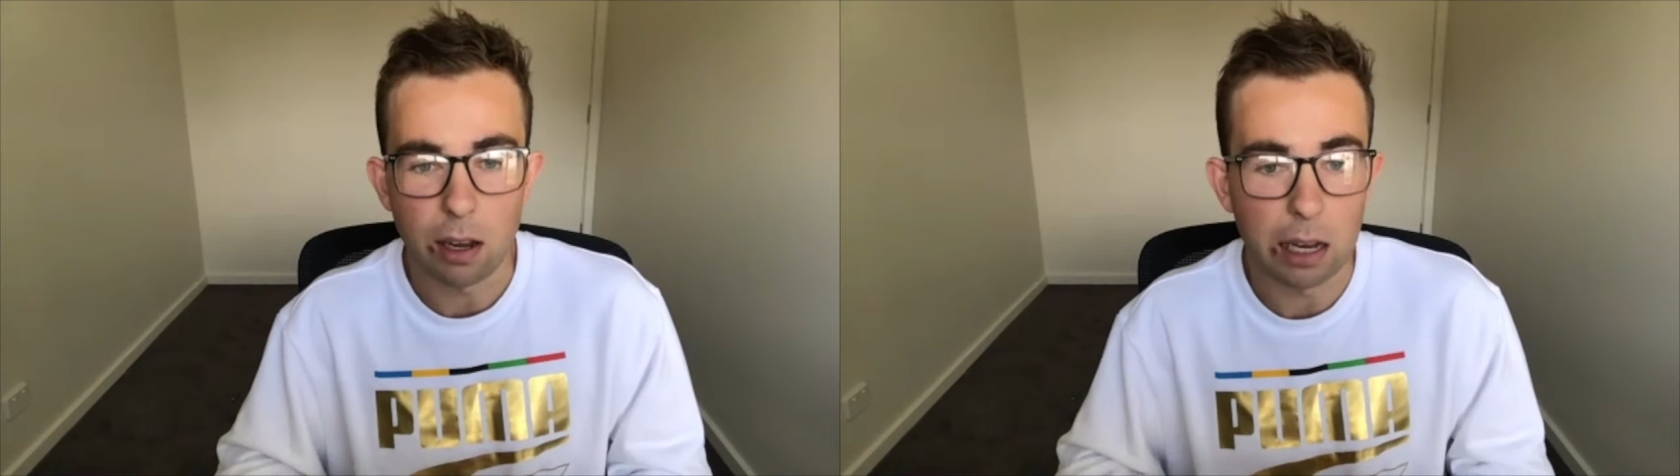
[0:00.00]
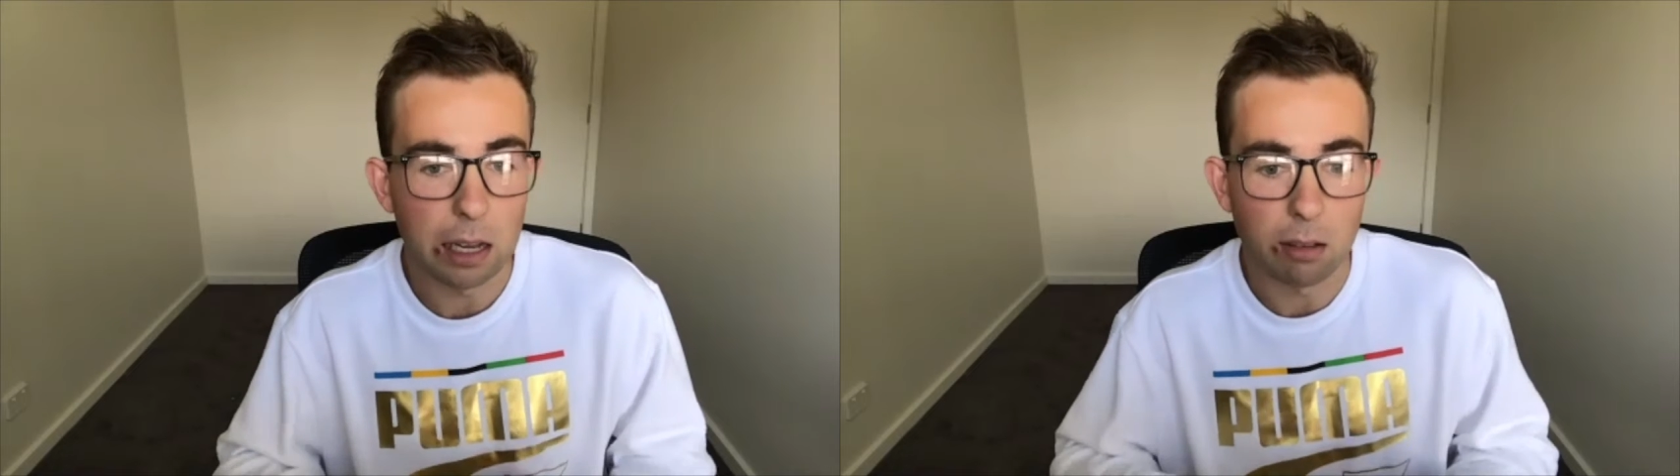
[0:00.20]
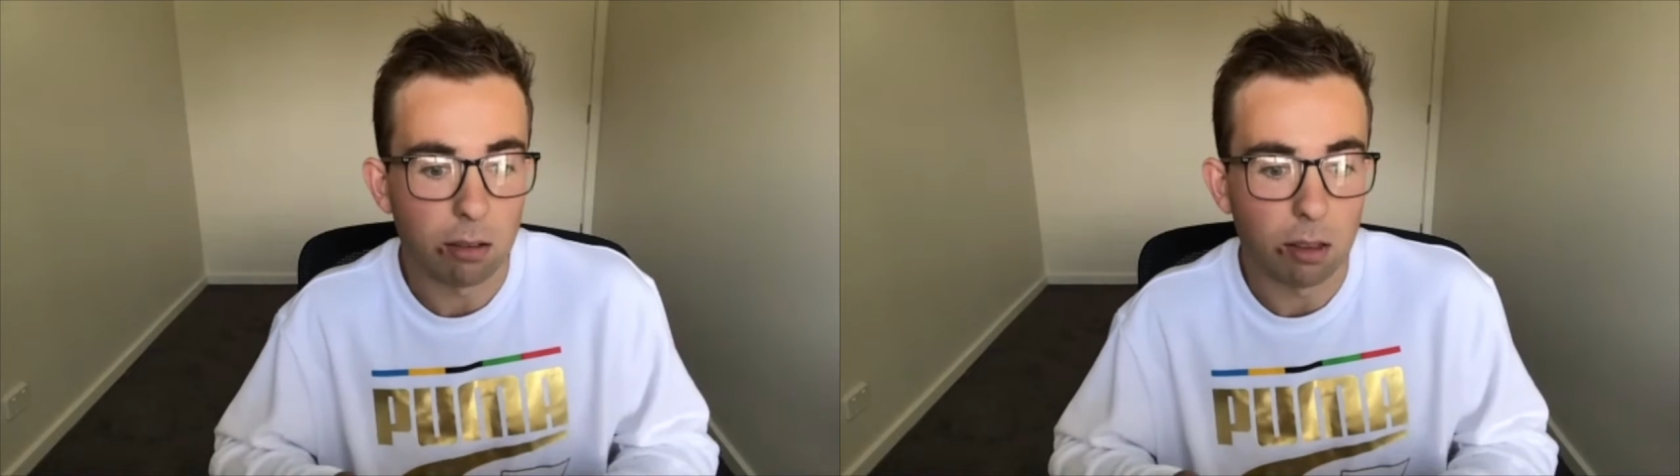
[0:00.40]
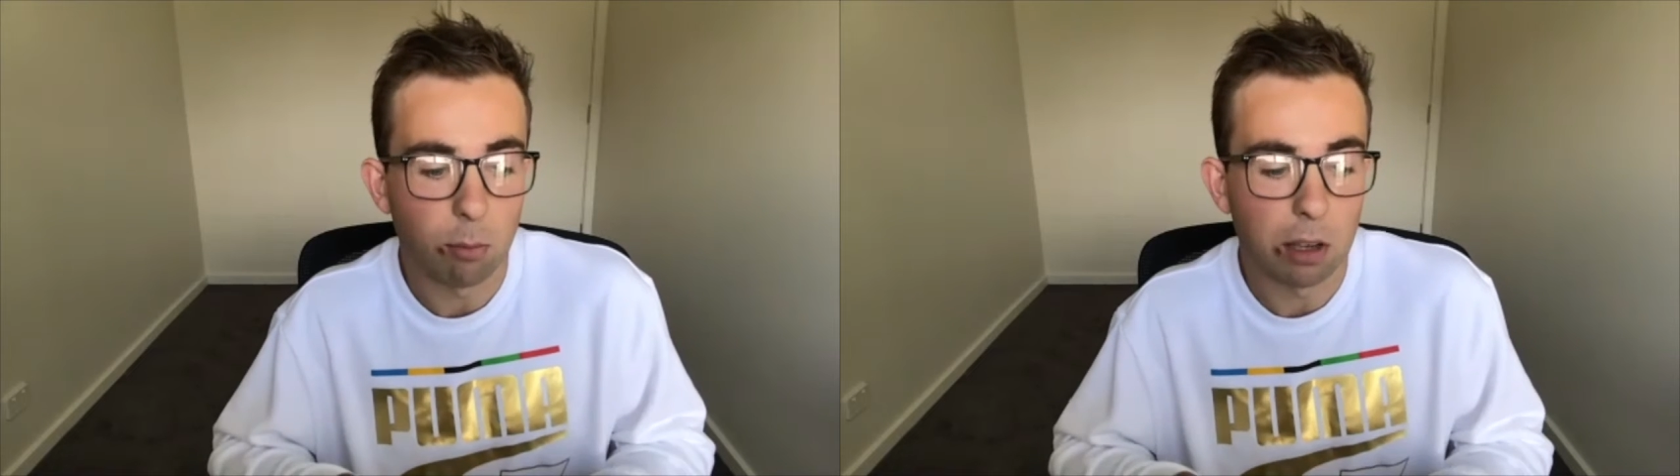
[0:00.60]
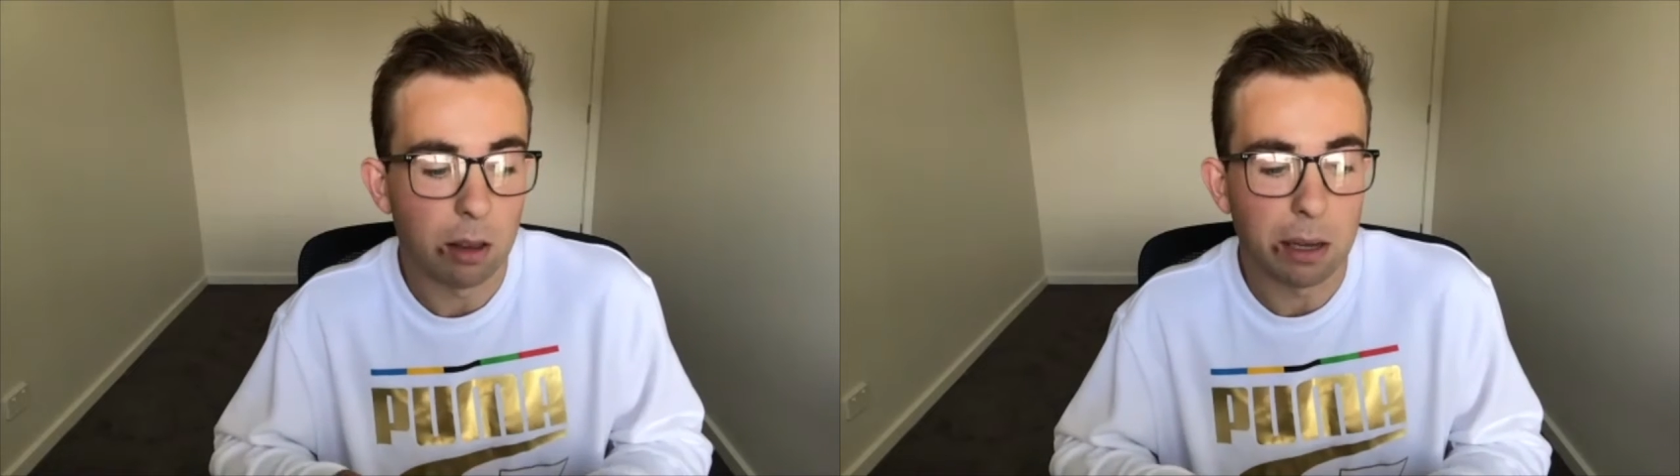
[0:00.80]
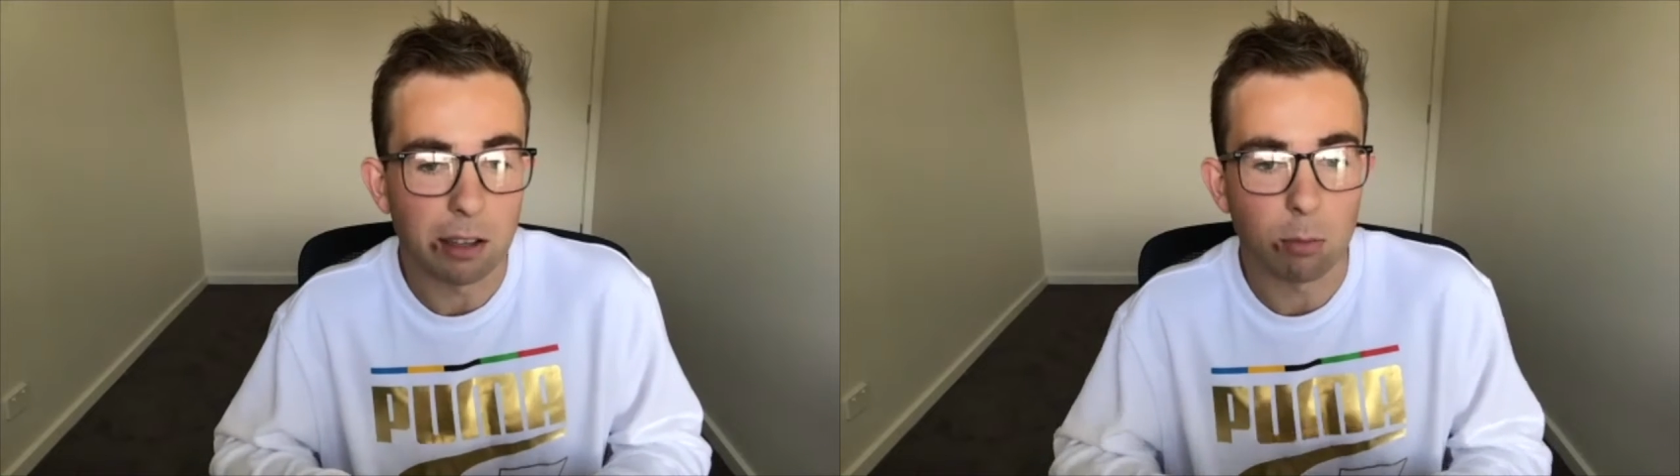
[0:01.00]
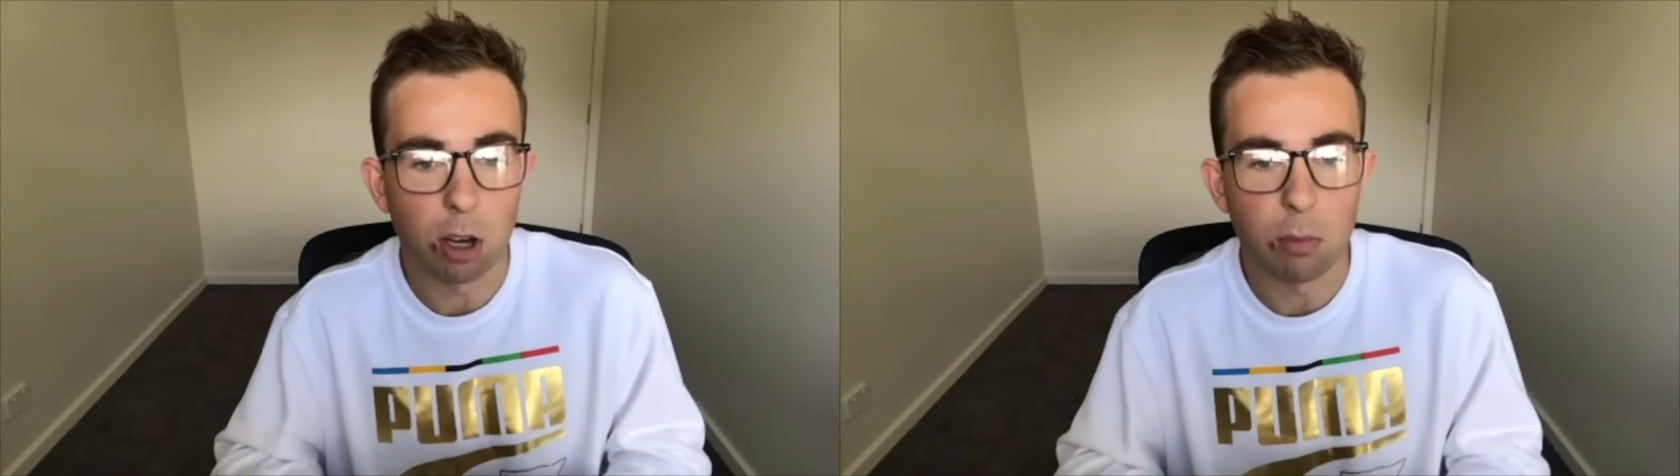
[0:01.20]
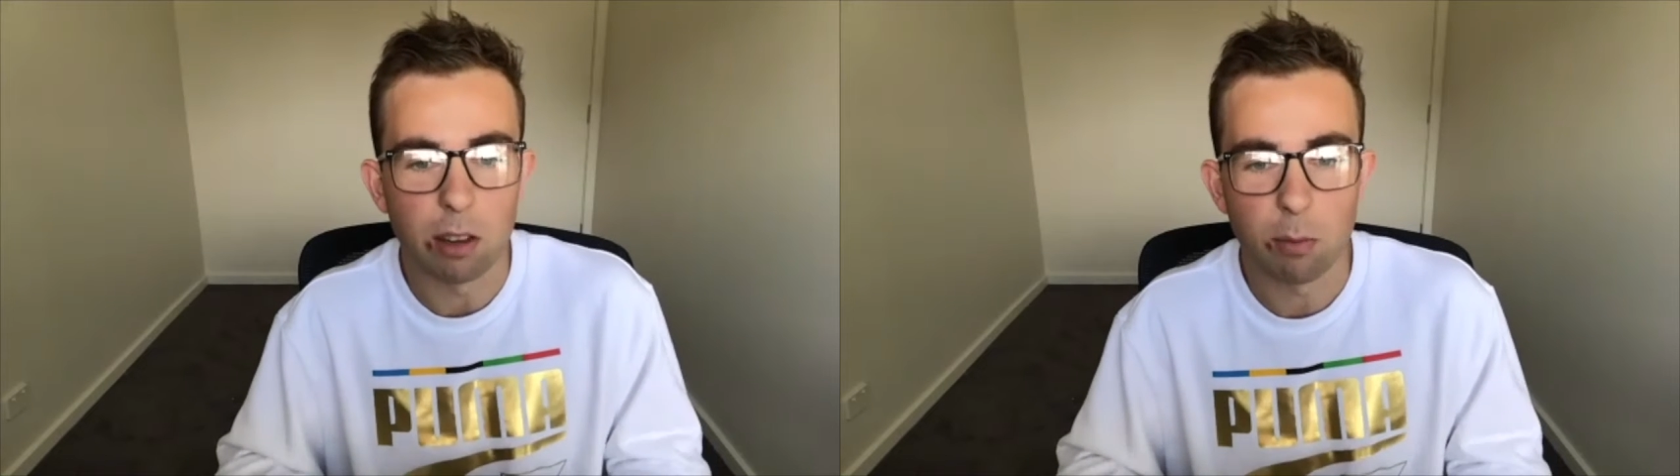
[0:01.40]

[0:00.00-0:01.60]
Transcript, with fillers: in one of the biggest moments